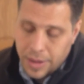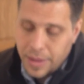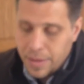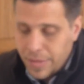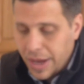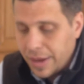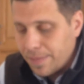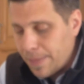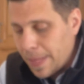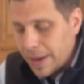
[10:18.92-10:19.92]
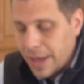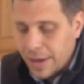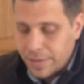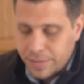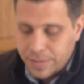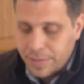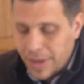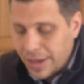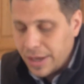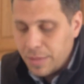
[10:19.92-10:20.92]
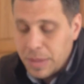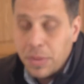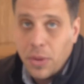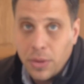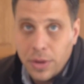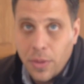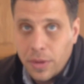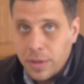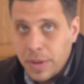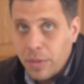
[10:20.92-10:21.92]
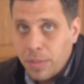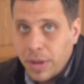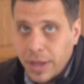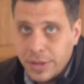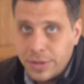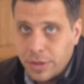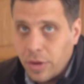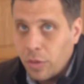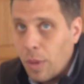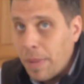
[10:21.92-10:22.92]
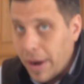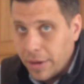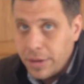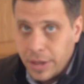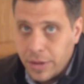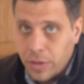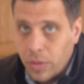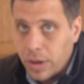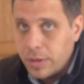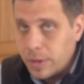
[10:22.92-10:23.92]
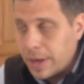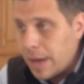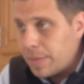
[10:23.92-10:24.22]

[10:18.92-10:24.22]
That may need to be pulled in order to be replaced or repaired, either or, okay?